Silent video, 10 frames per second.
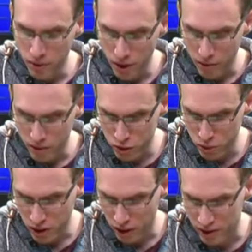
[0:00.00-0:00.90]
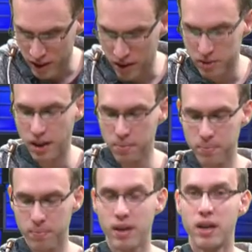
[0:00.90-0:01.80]
Uh, we choose our delta
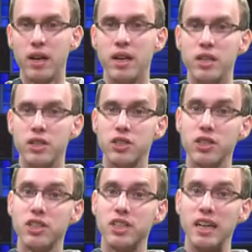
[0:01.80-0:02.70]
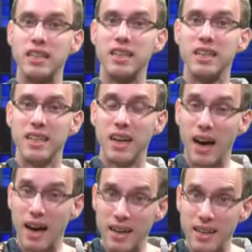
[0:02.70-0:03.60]
such that
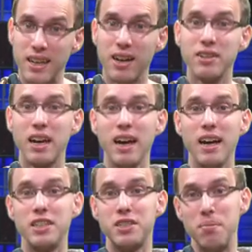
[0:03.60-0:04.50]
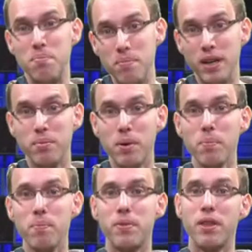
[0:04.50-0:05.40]
uh, delta is the
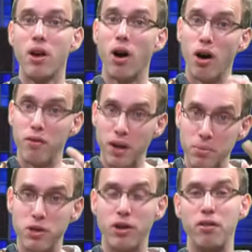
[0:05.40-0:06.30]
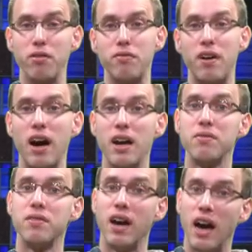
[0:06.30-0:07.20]
minimum of epsilon over
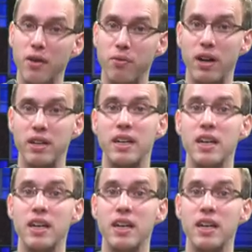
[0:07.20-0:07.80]
5 and 1.